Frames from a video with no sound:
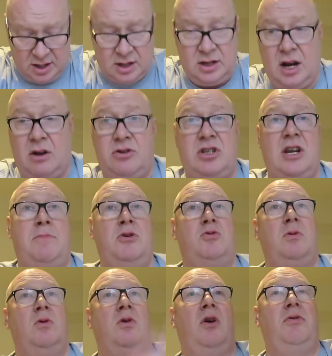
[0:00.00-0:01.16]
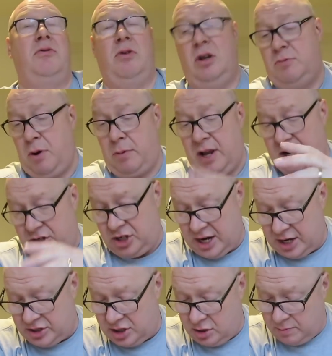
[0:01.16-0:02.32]
You know, slippers will go through. He's probably had
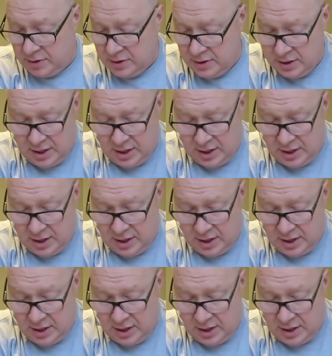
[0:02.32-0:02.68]
shares in them.